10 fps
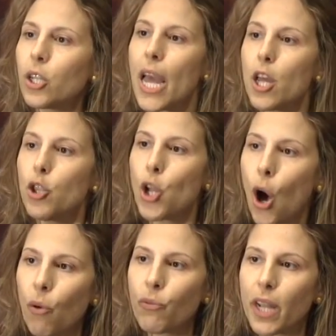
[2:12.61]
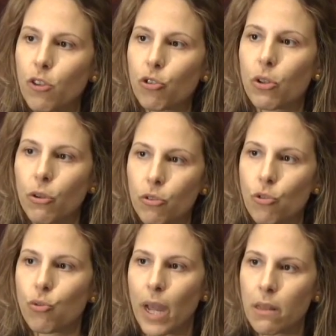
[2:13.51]
They know financial
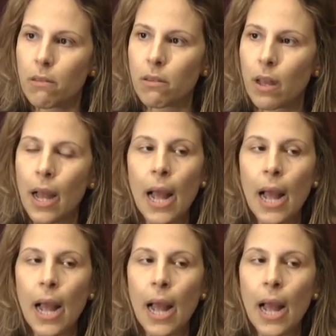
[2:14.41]
constraints